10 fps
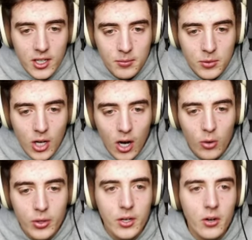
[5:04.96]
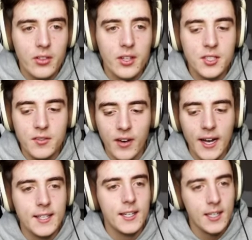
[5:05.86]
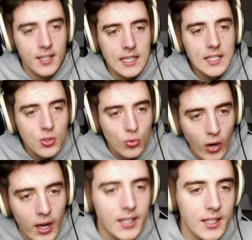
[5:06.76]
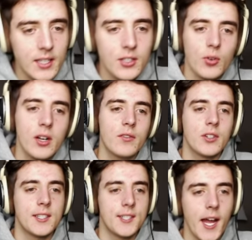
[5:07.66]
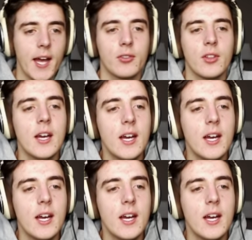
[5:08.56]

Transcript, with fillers: him go. You know what? This Viking, he's ready. He is ready for death.